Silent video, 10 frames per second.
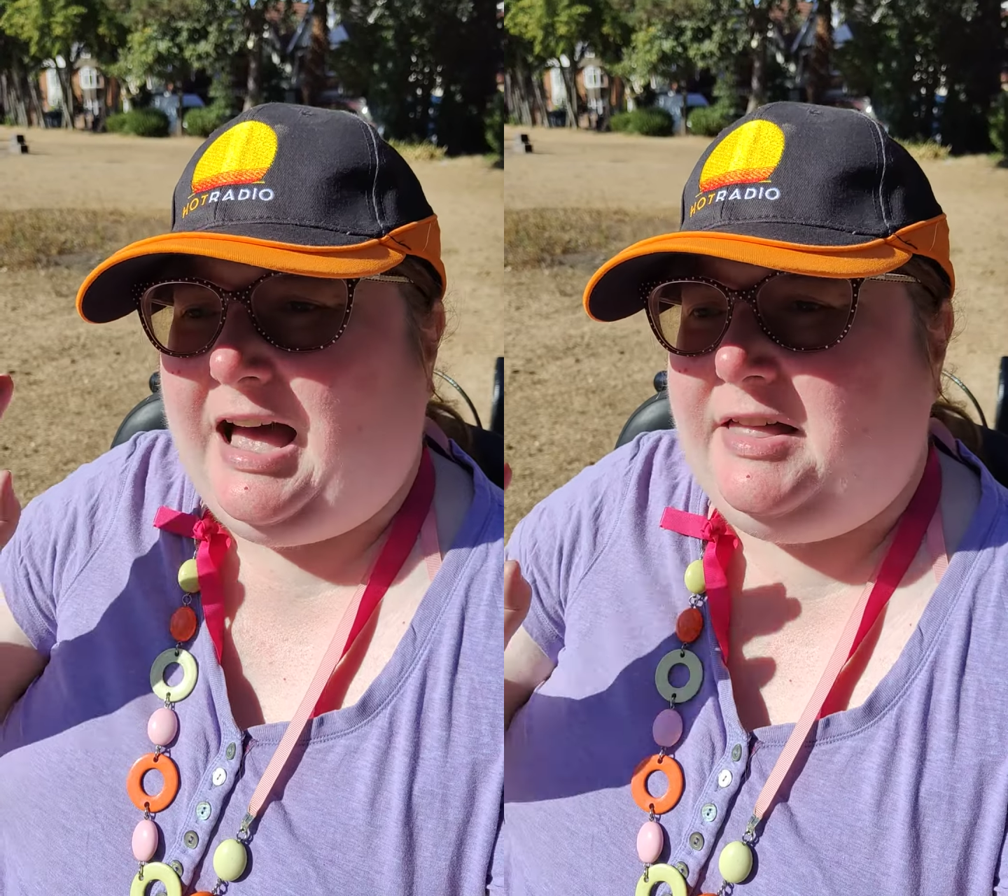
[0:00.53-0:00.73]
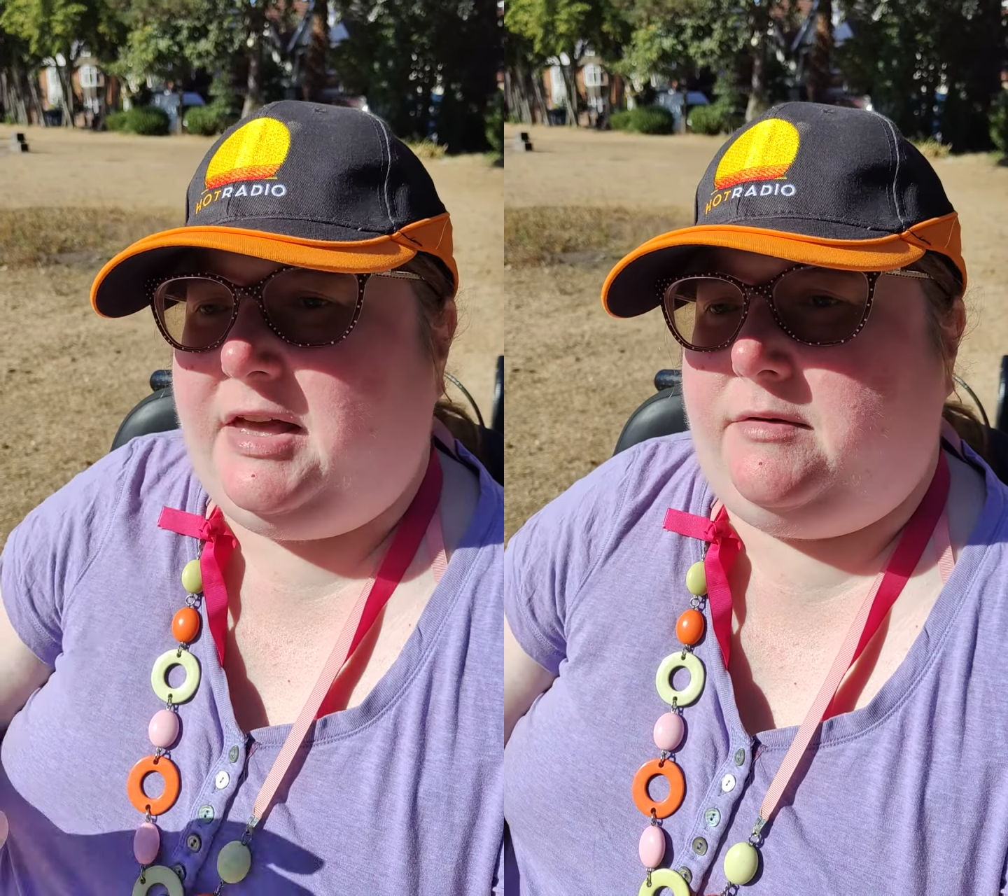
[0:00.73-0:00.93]

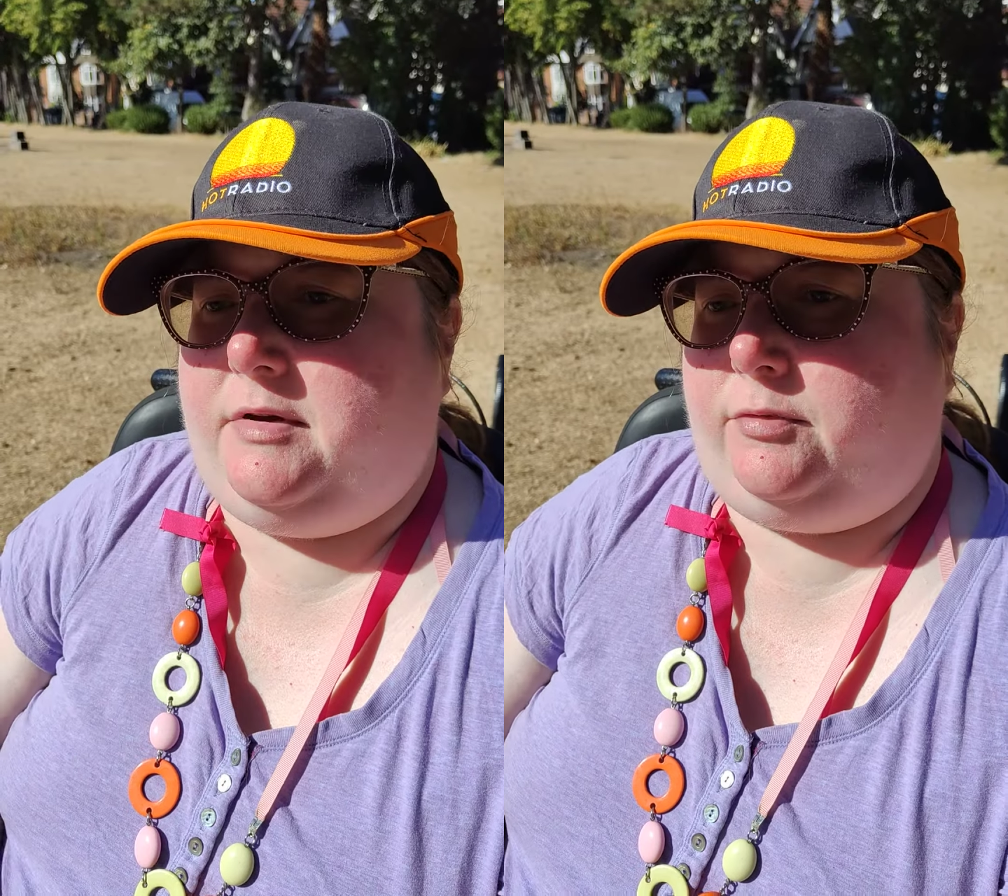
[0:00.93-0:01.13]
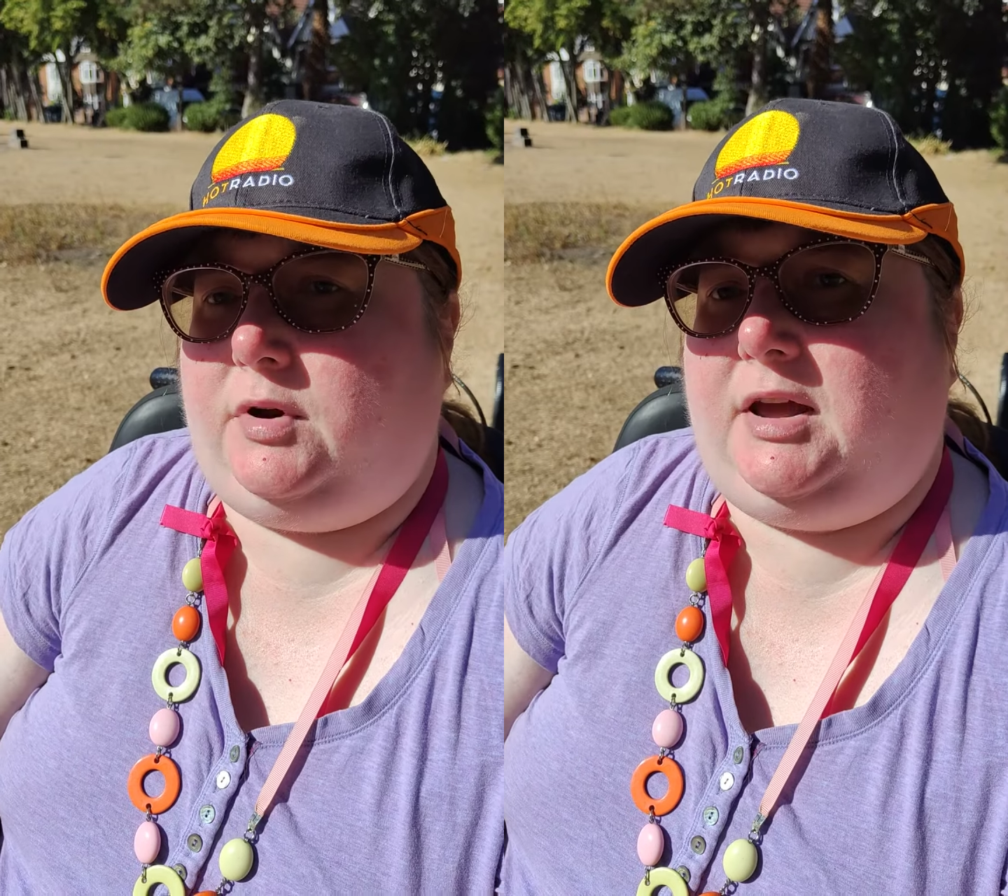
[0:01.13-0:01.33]
Hi
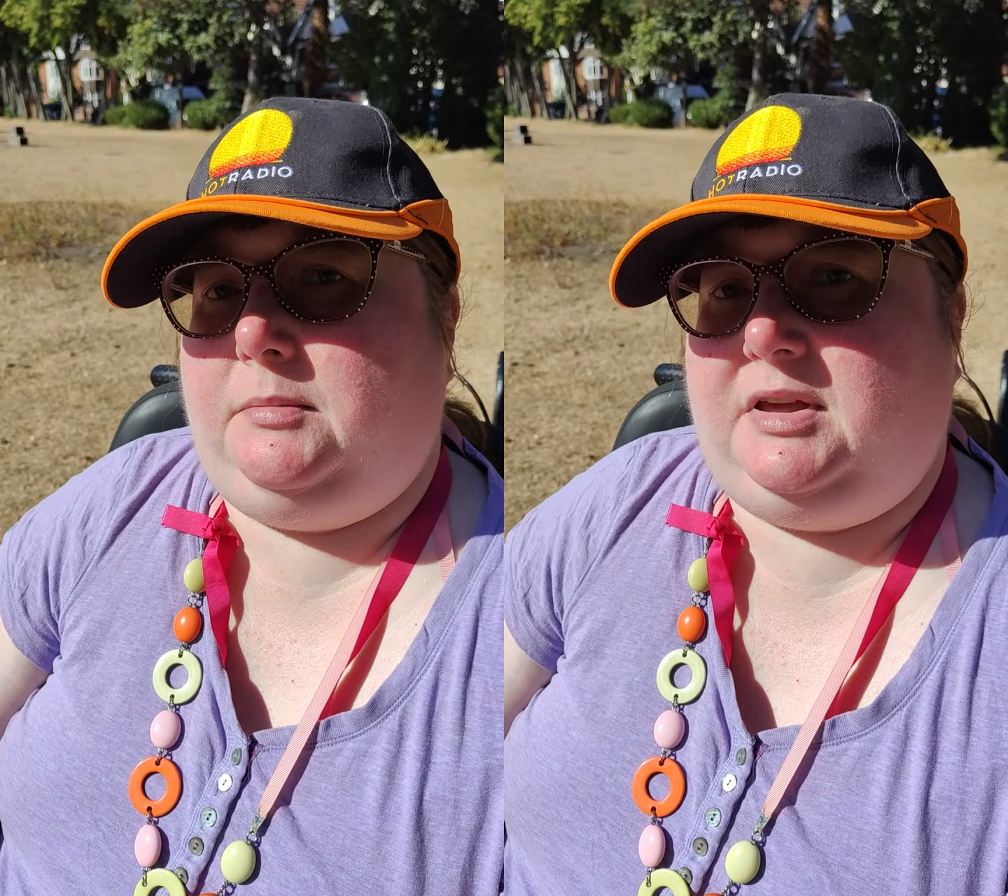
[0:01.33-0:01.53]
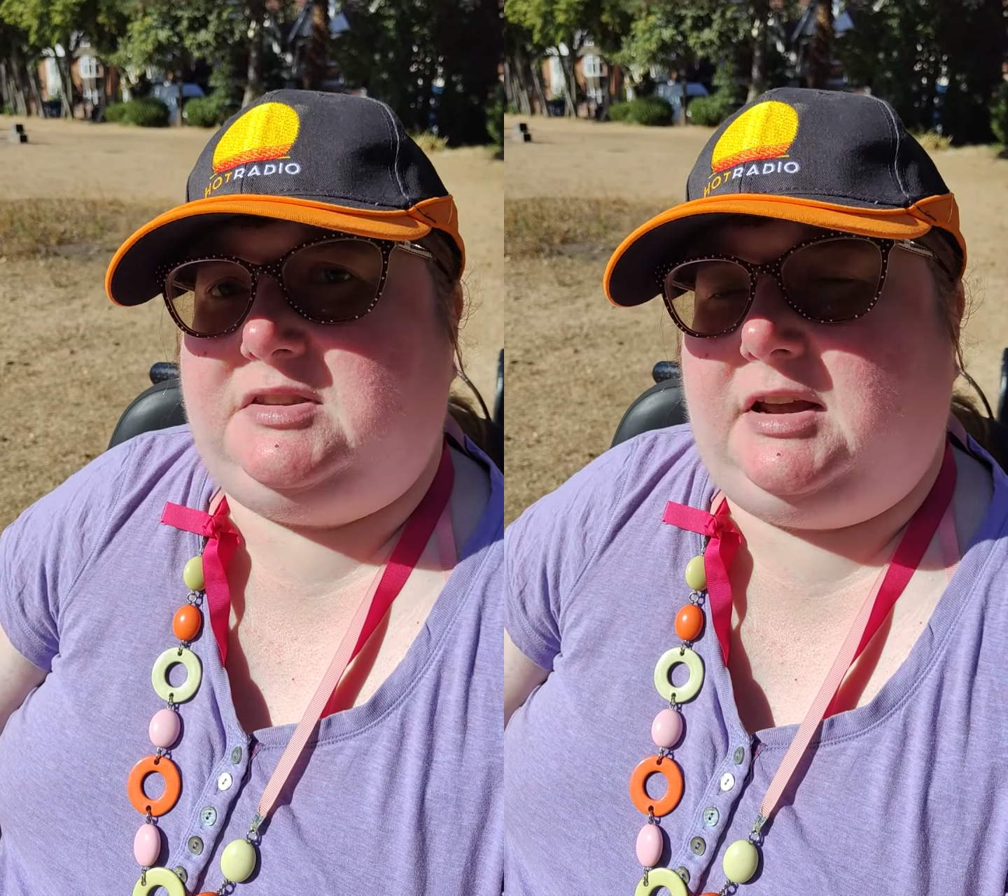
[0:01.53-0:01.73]
there everyone,
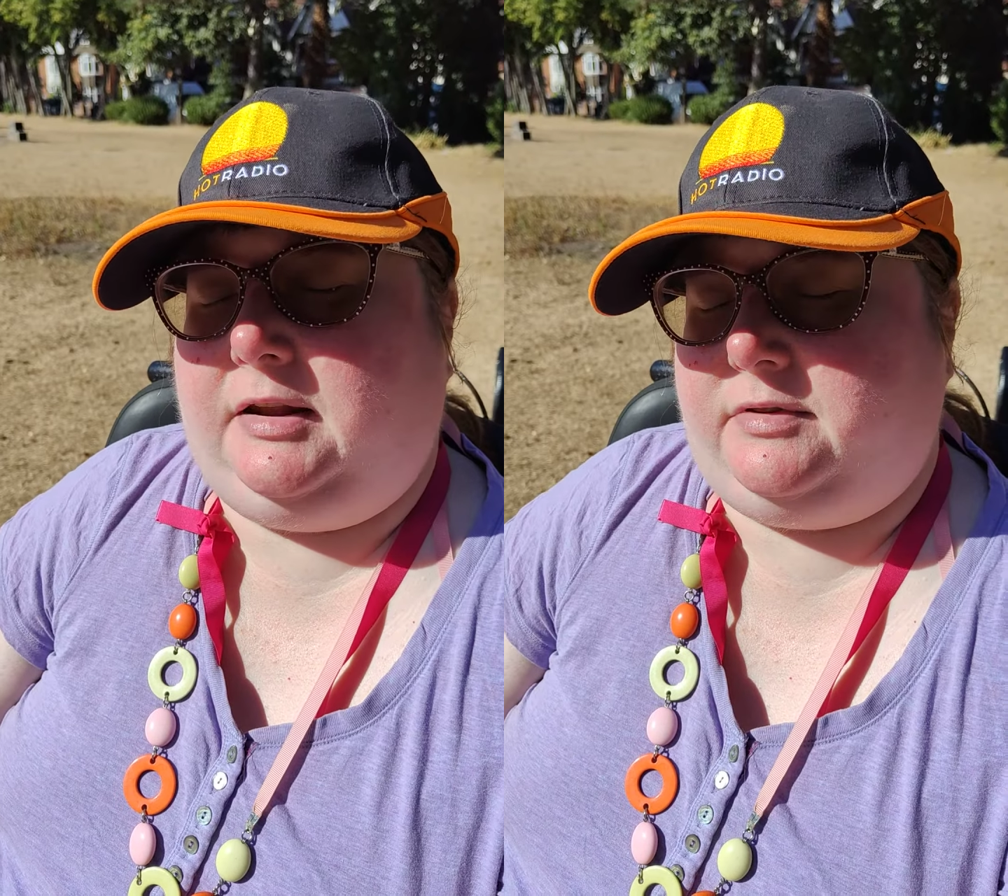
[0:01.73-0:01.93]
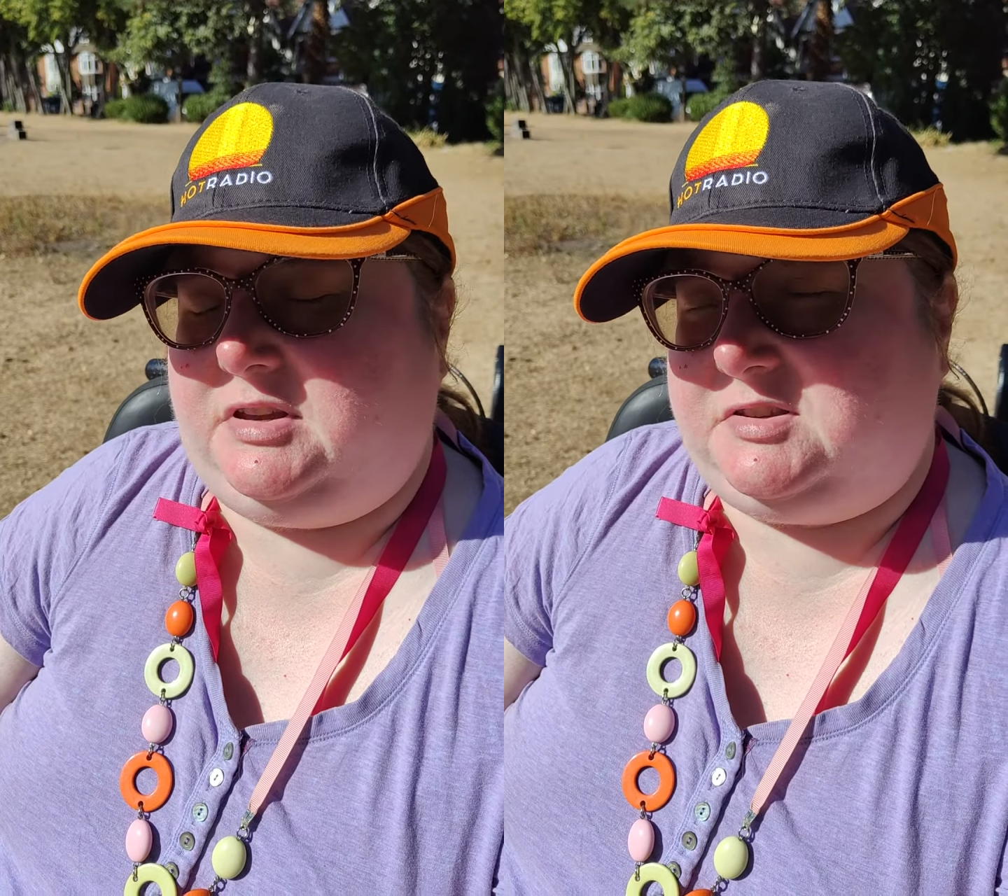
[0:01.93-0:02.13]
I'm Lydia
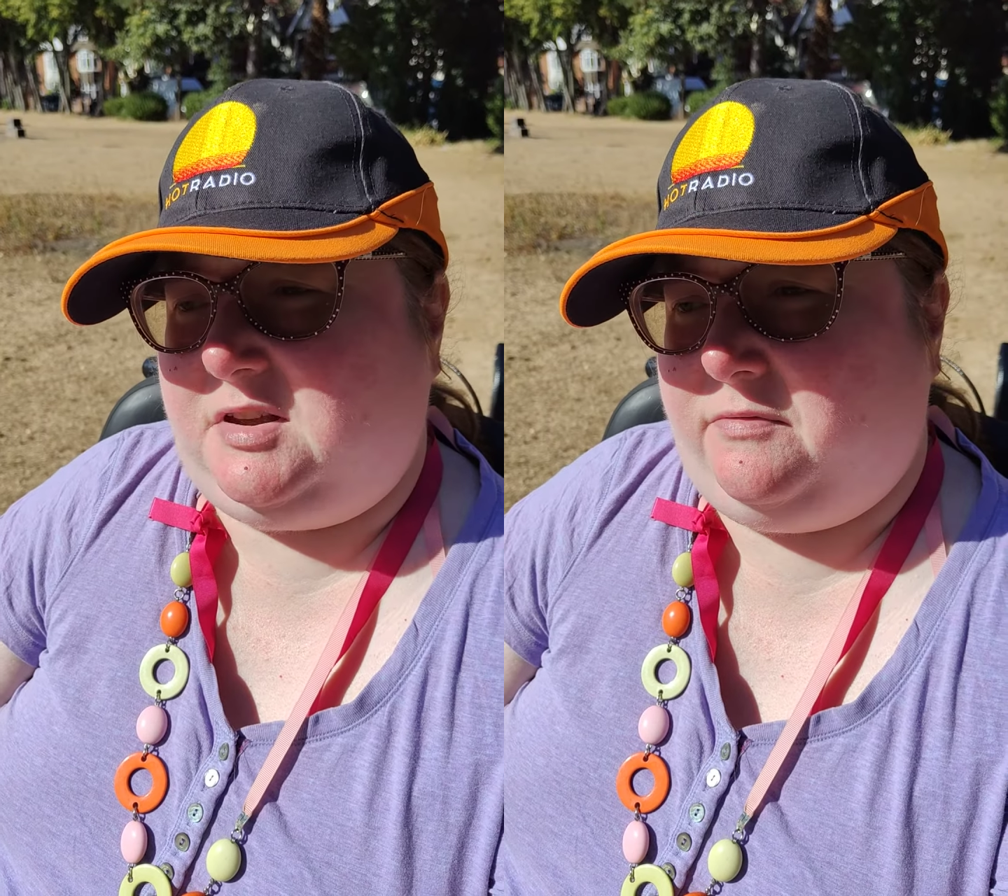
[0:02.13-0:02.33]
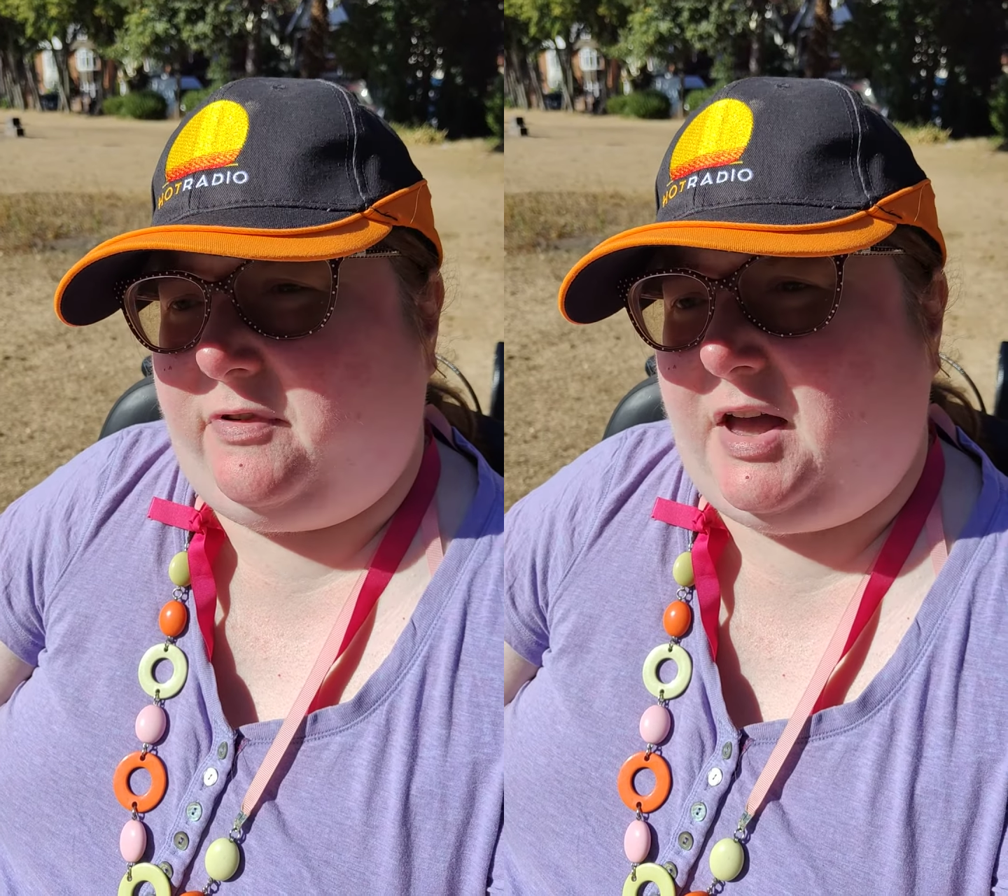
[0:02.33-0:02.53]
Livingston,